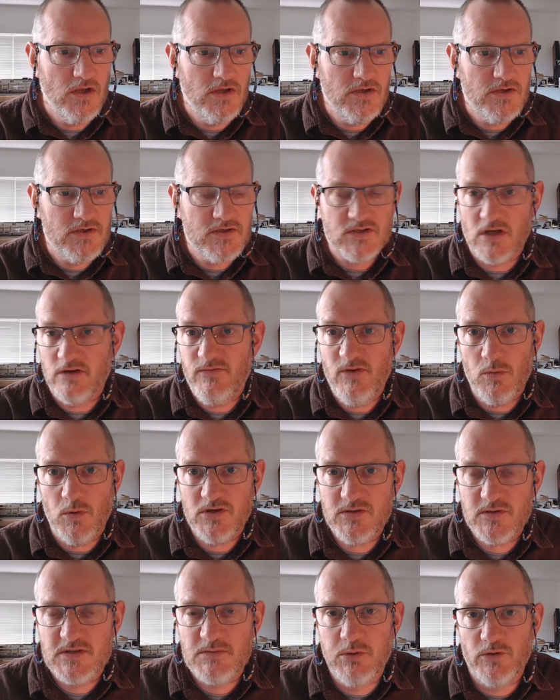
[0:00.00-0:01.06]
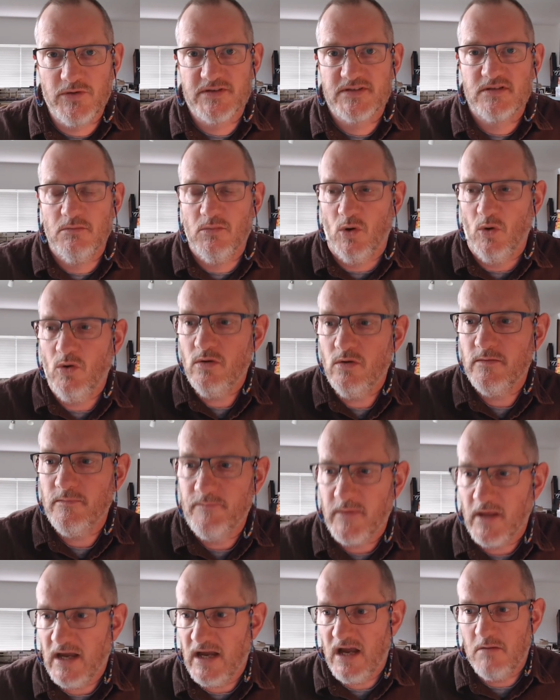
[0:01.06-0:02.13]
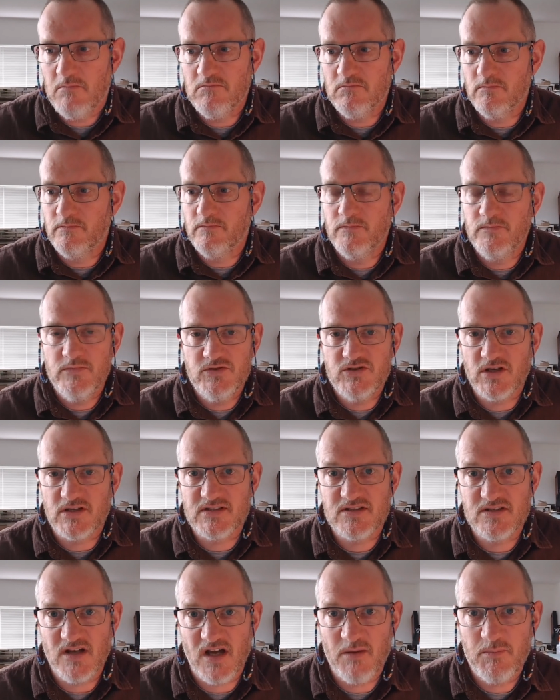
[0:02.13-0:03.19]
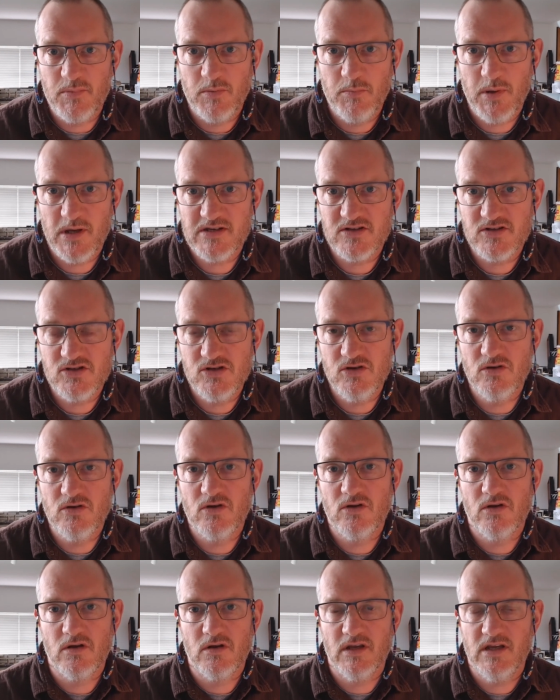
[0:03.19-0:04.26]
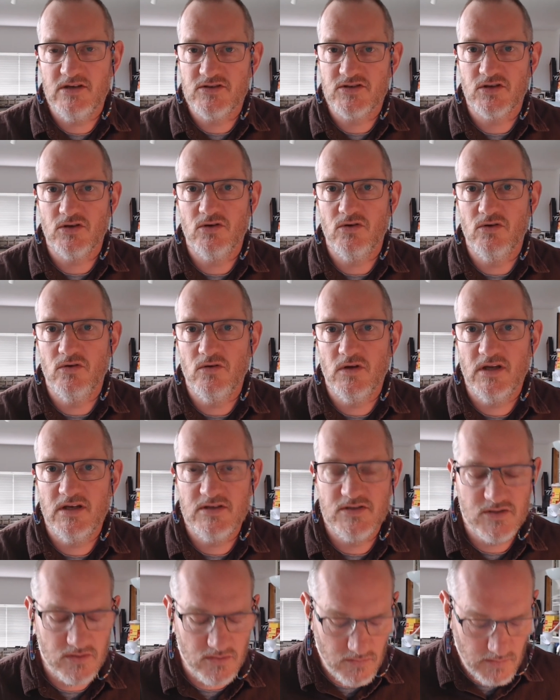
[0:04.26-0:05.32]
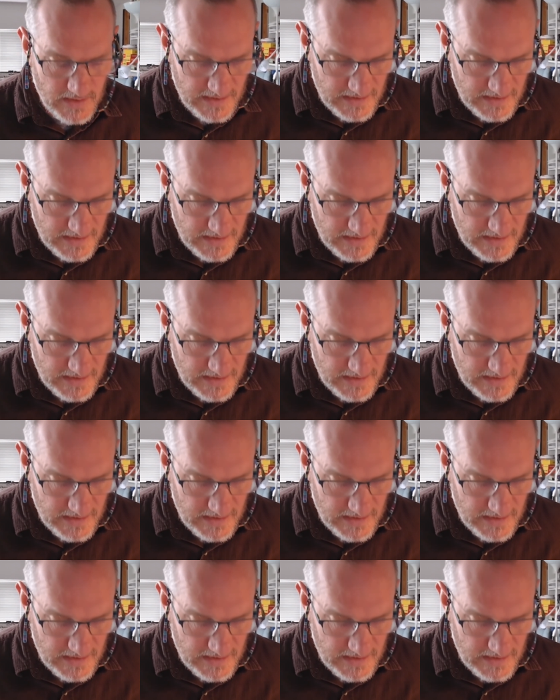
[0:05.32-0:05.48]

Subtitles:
So if you want to explore this some more, just type Pentateuch into any